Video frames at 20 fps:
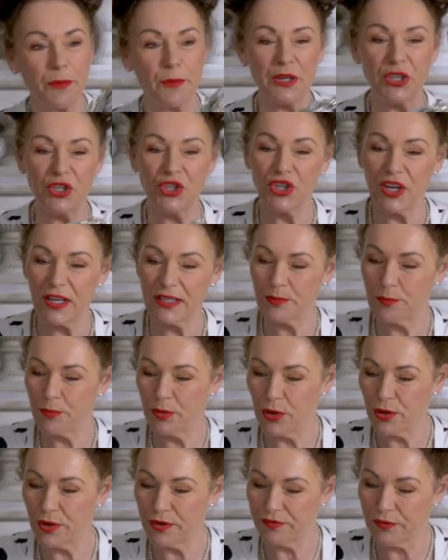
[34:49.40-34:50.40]
be just
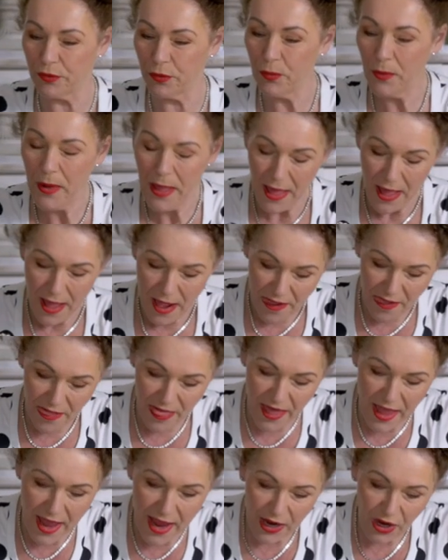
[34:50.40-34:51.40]
beautiful.
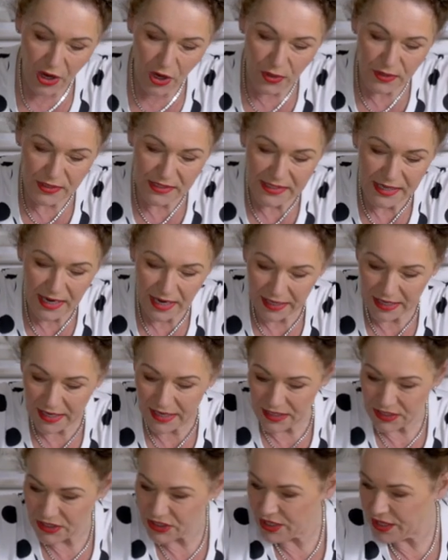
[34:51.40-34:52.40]
That goes down
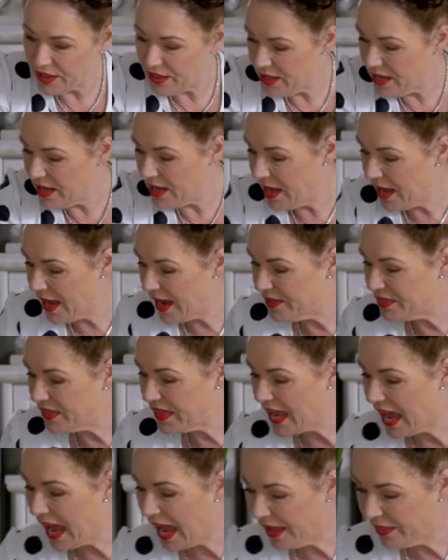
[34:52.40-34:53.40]
into there. And
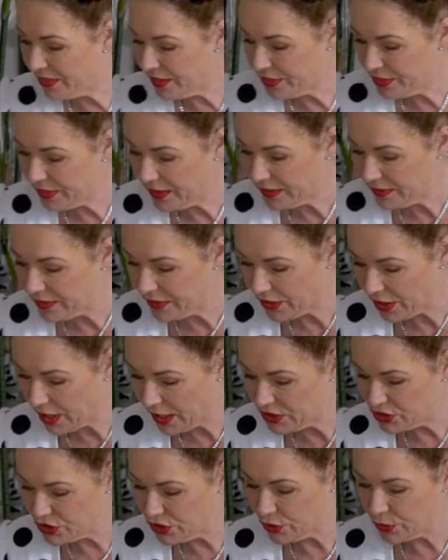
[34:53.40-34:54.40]
the other thing that I
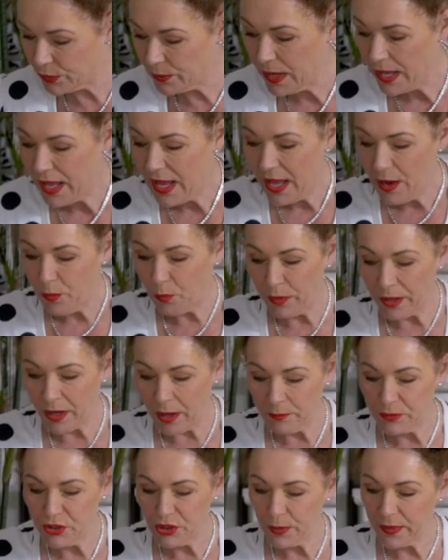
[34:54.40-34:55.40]
do when
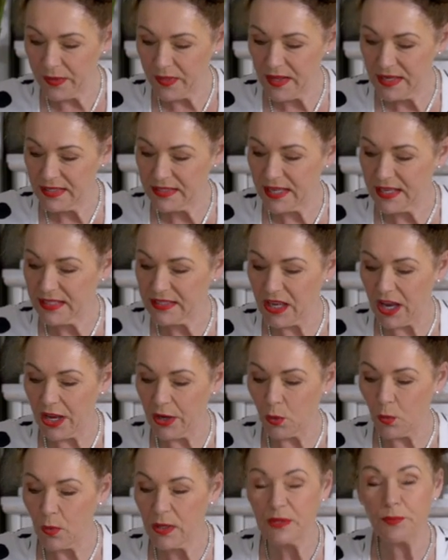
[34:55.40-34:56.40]
I'm doing these is I
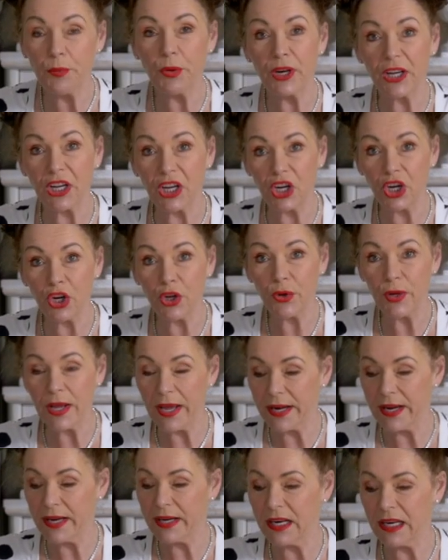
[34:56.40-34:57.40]
always put a glue
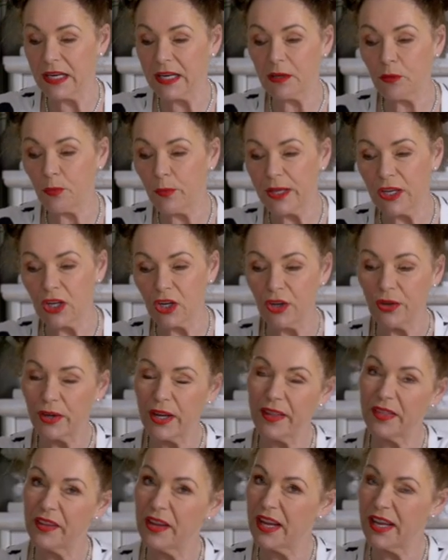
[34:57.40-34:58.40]
gun in, a little wee glue
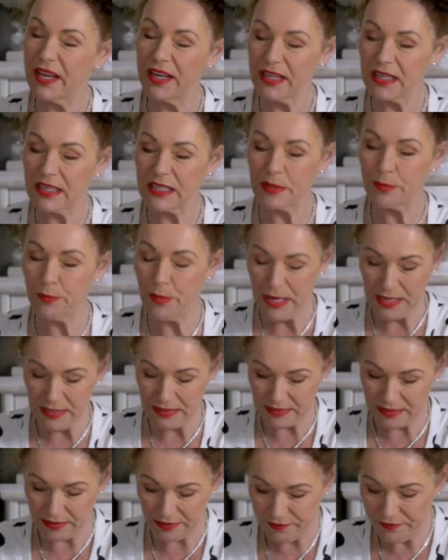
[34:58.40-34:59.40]
gun, they're
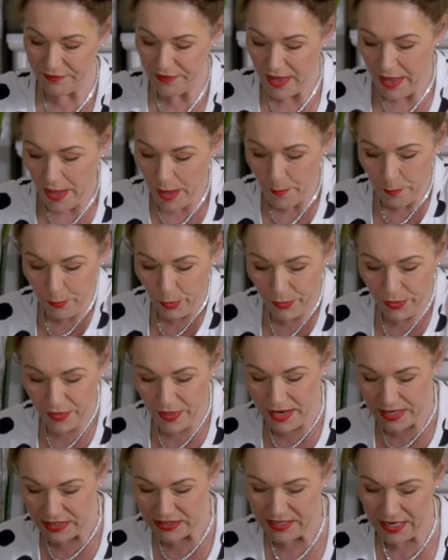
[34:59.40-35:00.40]
inexpensive. Put
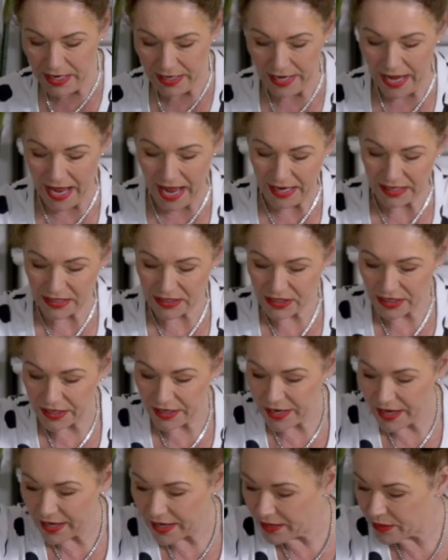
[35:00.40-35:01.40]
that down
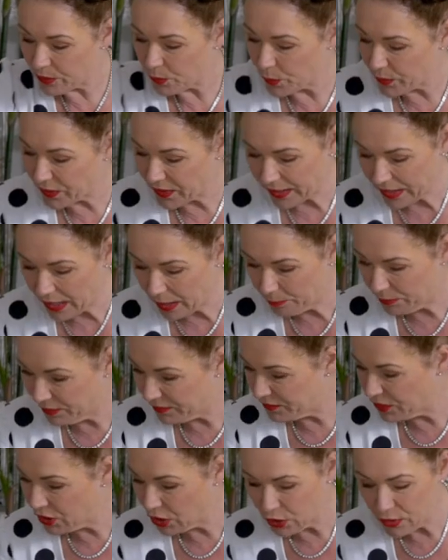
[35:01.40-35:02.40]
underneath with a couple
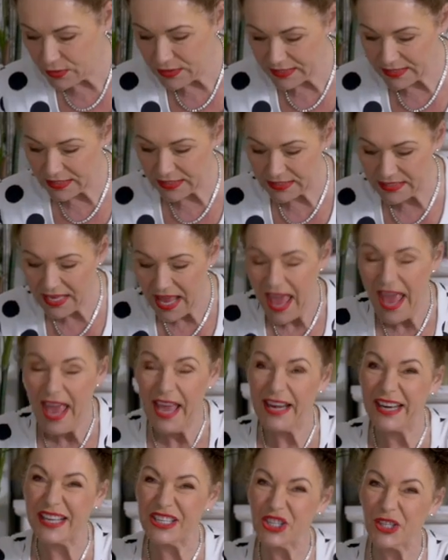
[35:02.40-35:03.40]
of glue sticks.
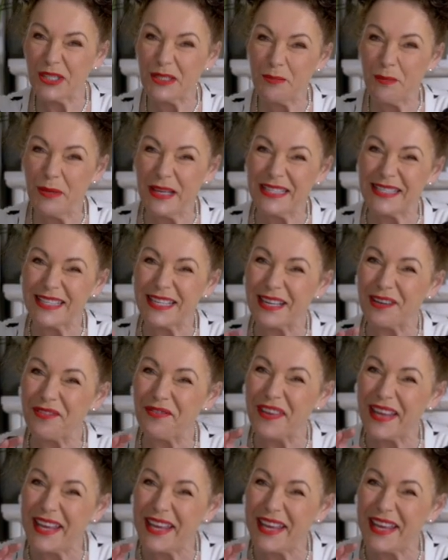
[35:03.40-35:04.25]
And it just means that if